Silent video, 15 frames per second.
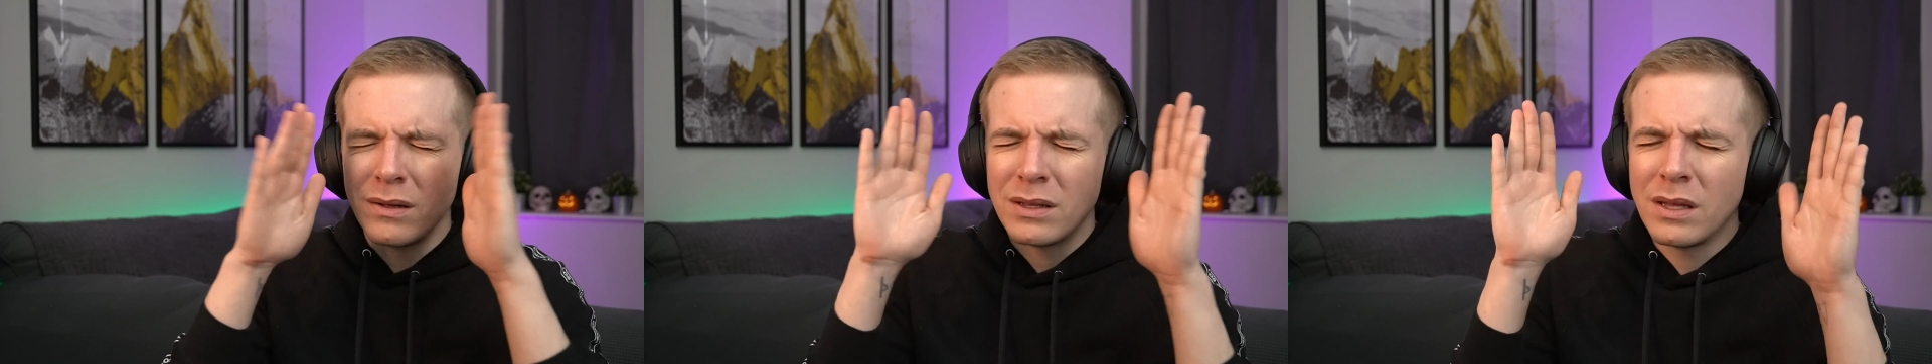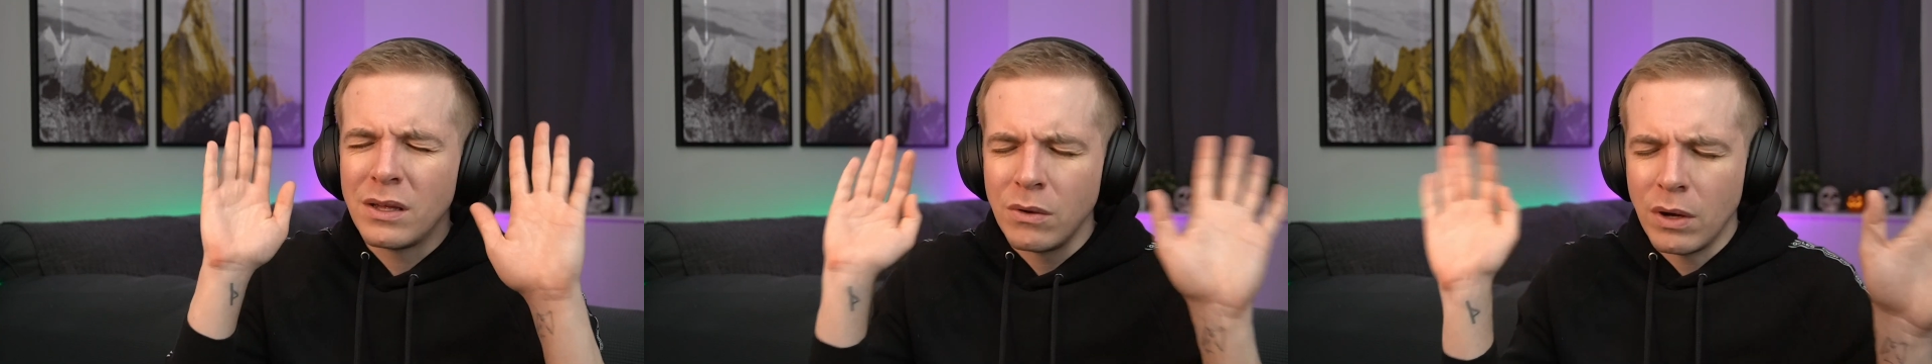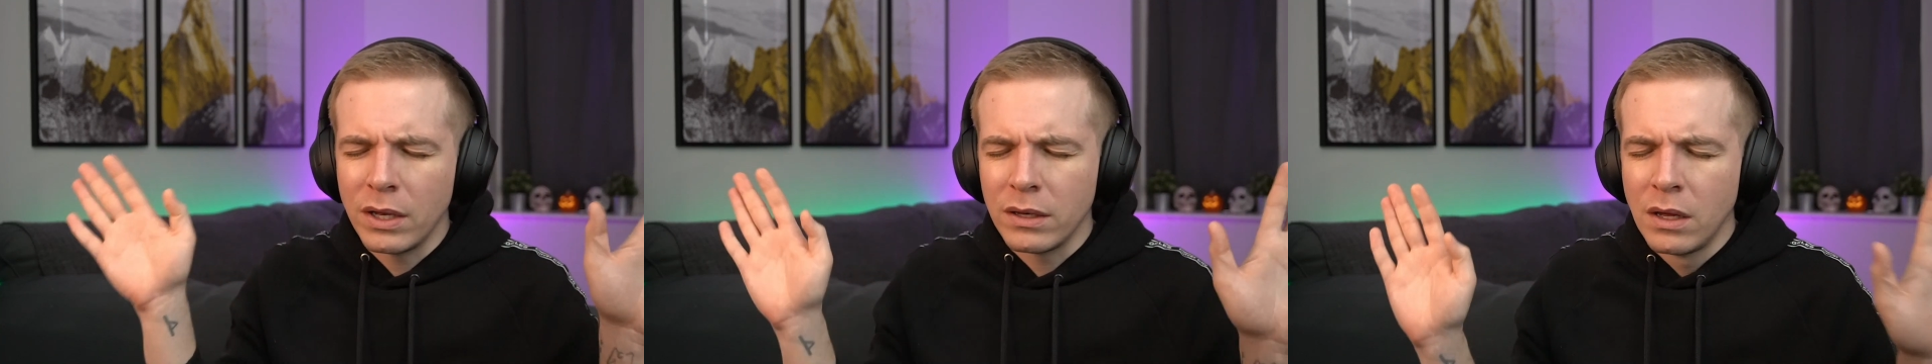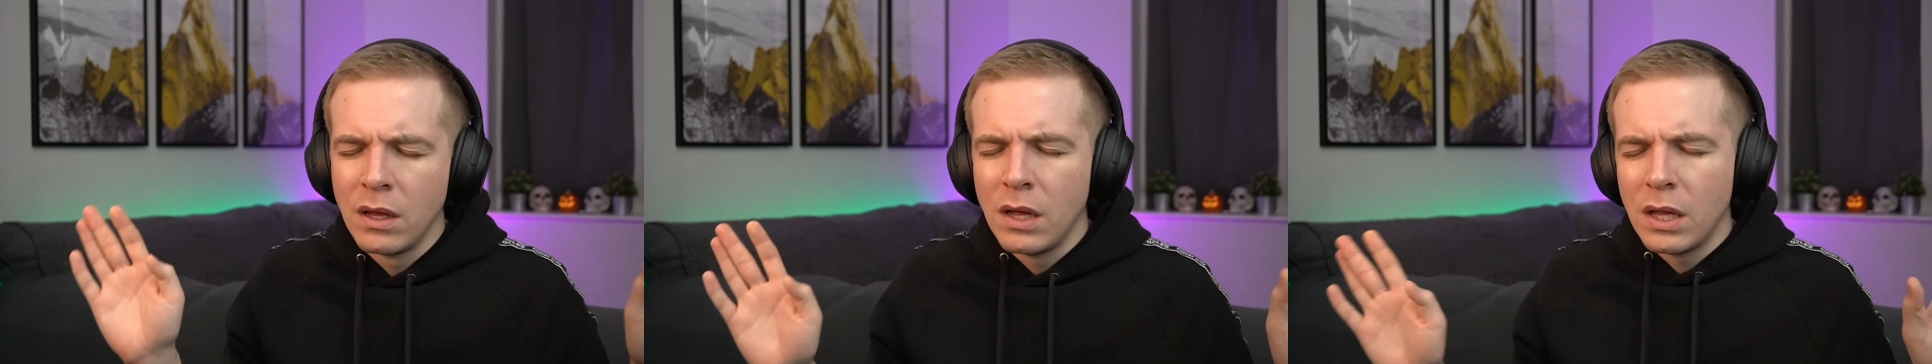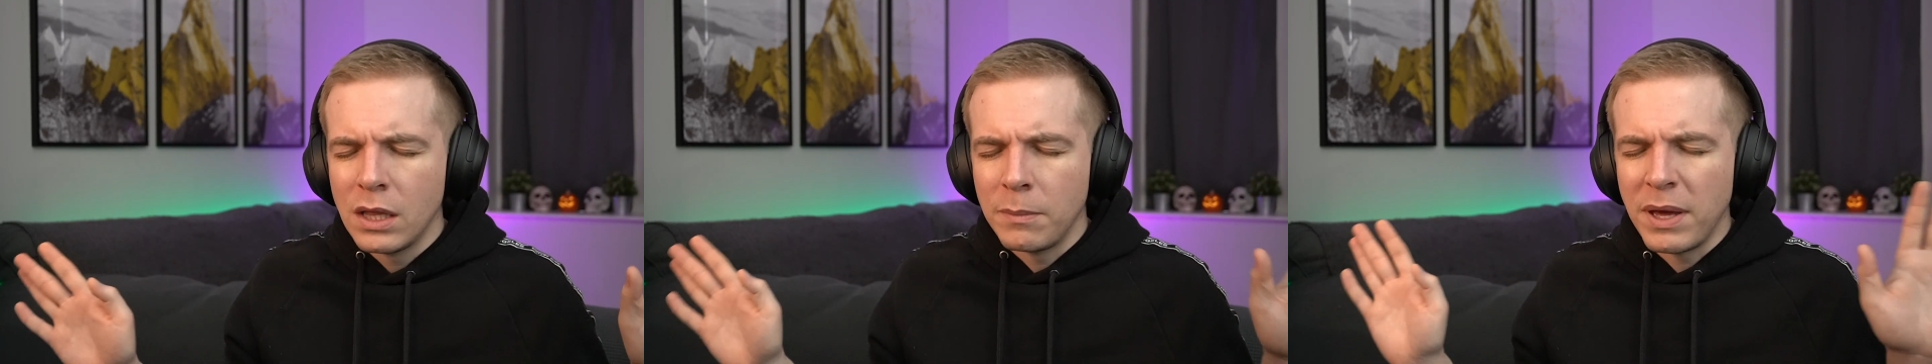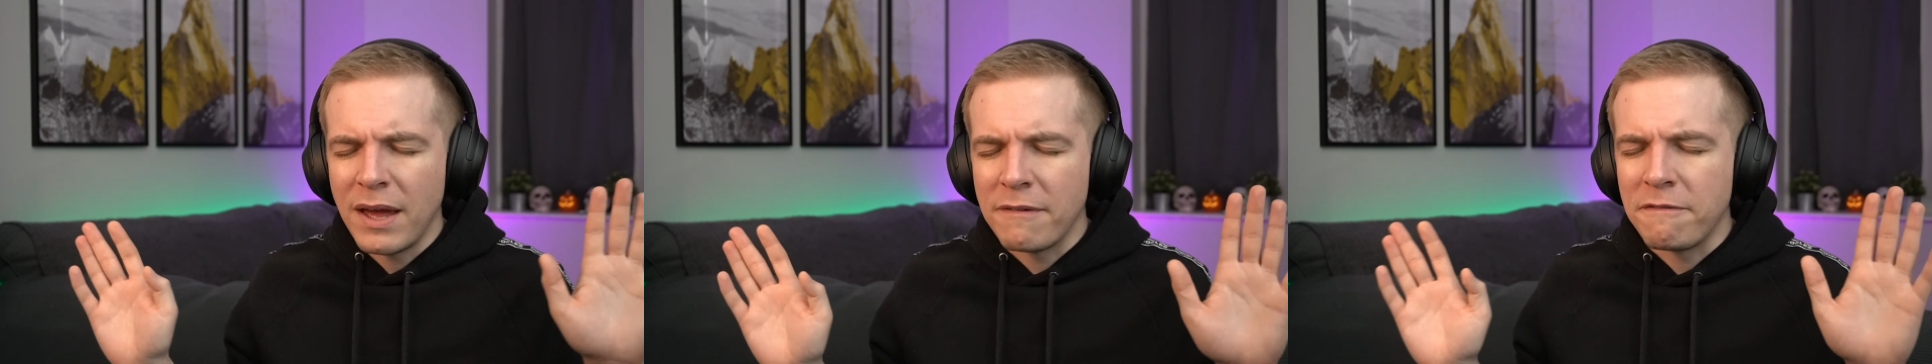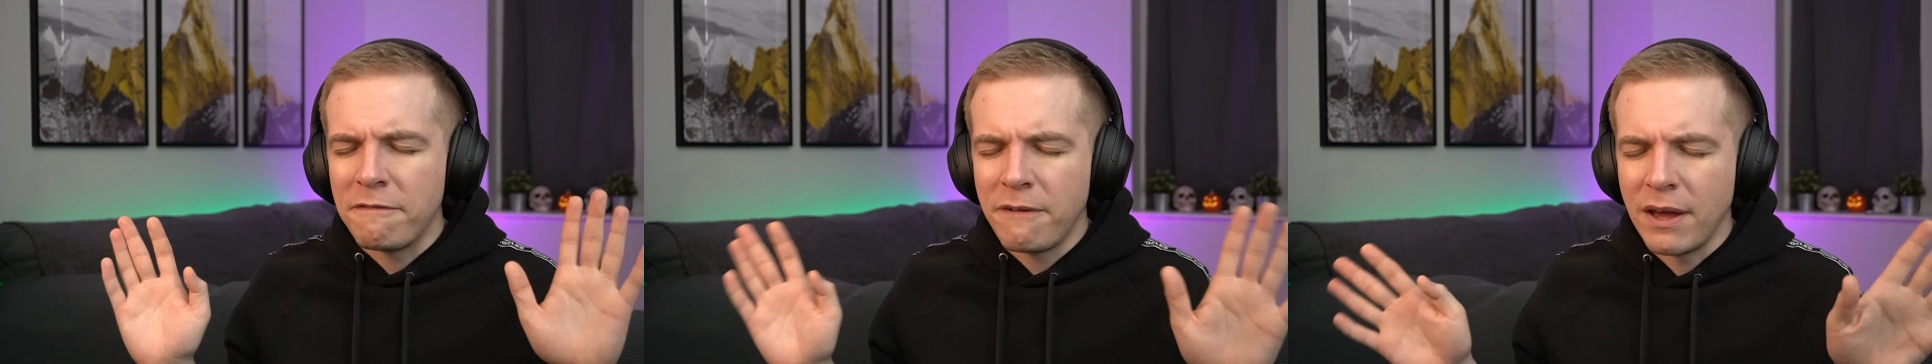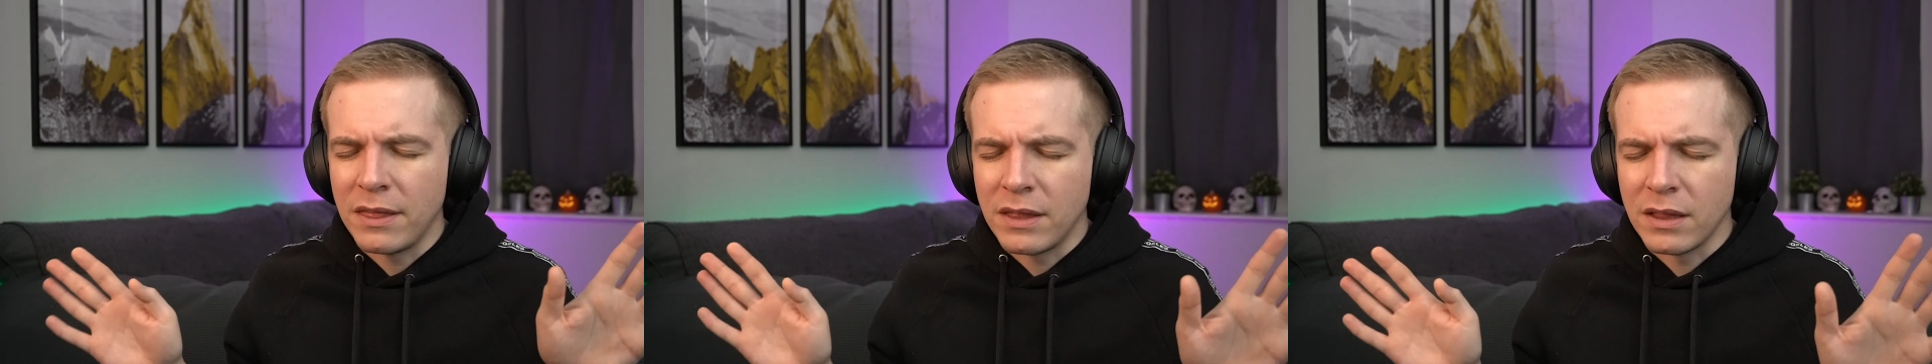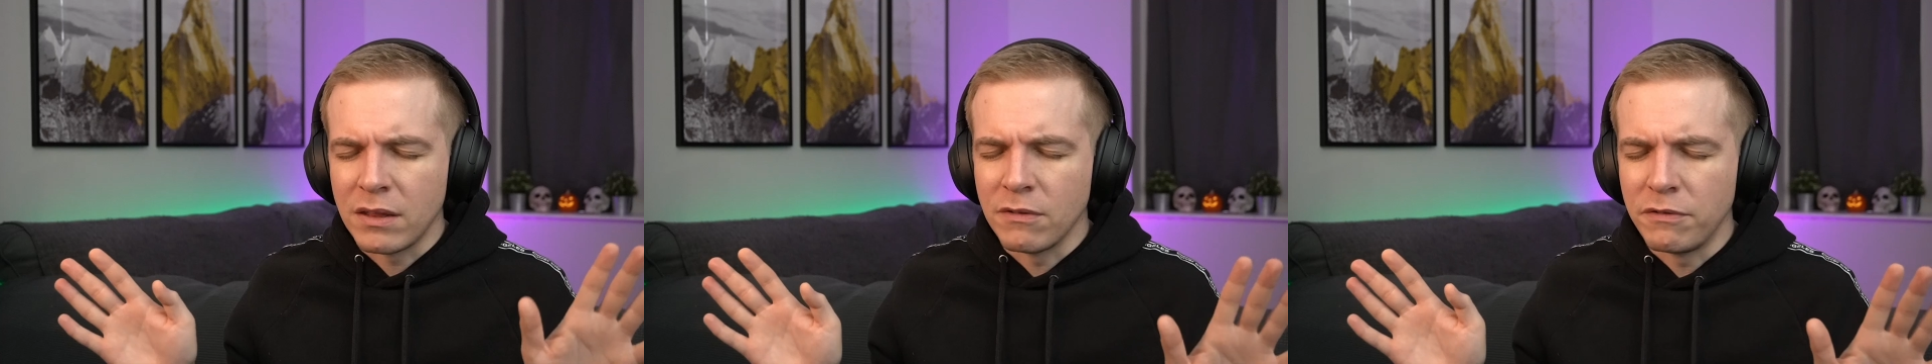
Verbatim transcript: You know what? Let me have faith that they'll